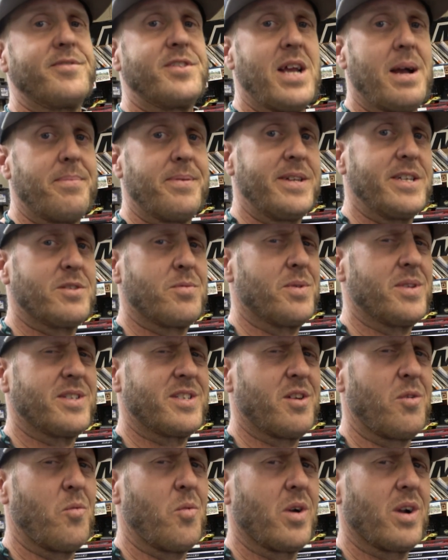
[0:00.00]
Japanese
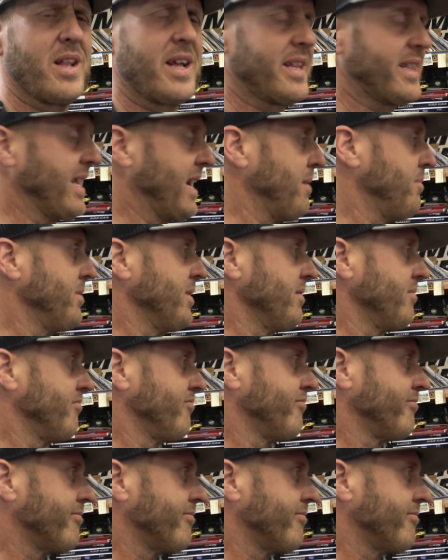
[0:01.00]
ones don't work like that, but